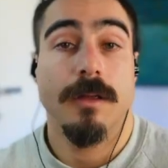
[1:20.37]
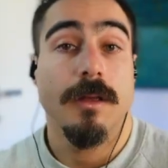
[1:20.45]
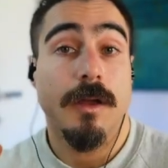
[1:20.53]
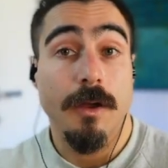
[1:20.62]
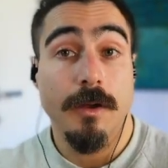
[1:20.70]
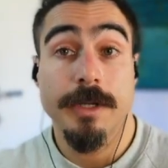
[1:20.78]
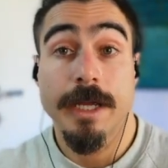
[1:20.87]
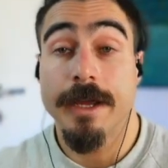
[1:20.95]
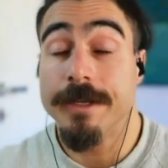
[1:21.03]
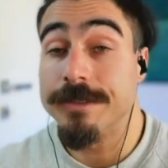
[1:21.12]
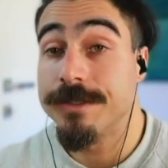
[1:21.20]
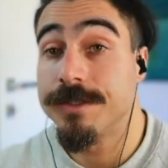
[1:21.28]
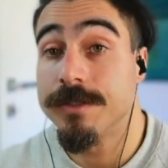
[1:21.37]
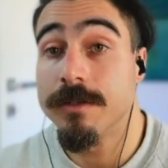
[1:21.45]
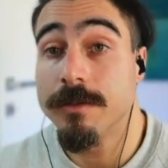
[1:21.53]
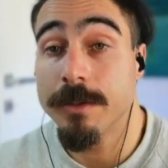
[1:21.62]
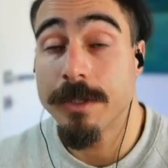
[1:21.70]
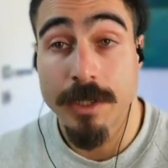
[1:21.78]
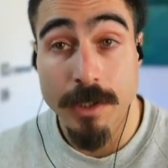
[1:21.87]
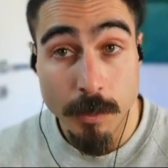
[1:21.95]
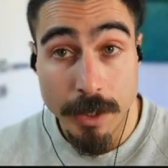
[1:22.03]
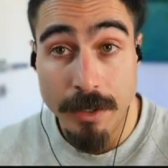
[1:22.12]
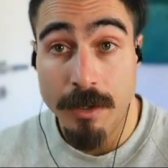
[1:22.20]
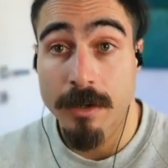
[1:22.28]
Okay, so here
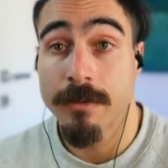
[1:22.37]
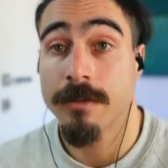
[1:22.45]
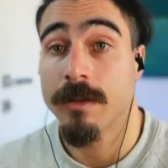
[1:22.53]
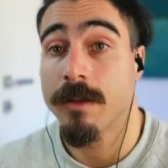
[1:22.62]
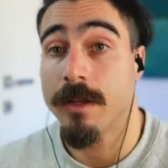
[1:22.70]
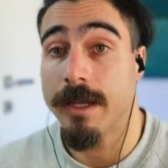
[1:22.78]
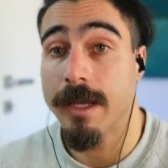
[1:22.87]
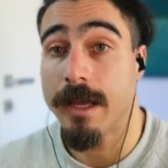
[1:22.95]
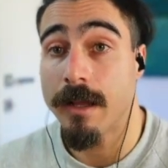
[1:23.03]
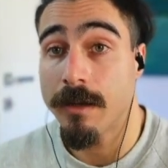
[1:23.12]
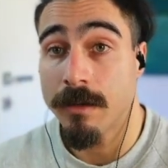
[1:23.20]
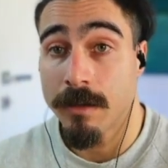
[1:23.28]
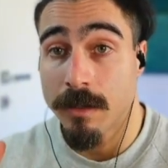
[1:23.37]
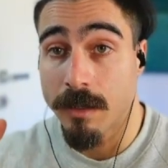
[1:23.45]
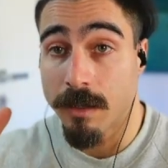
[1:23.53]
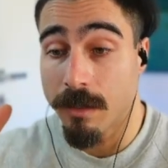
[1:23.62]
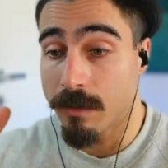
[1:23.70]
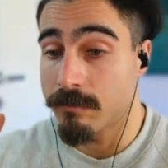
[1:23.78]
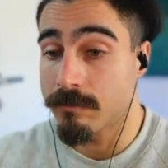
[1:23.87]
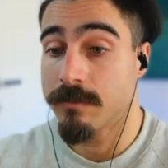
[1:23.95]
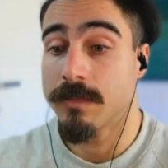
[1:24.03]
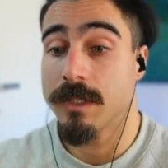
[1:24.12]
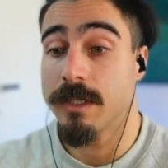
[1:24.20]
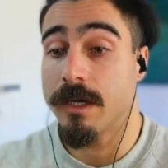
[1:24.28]
we are again in
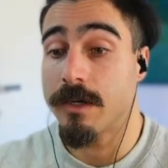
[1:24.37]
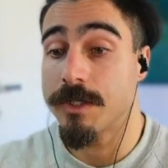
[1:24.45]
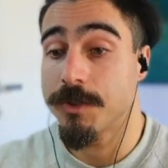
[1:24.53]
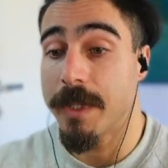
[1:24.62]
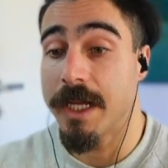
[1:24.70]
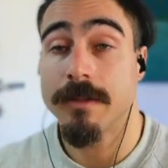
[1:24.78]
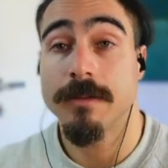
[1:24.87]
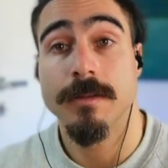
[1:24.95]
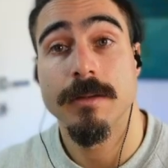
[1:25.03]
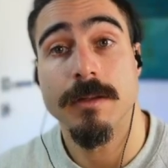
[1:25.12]
GarageBand.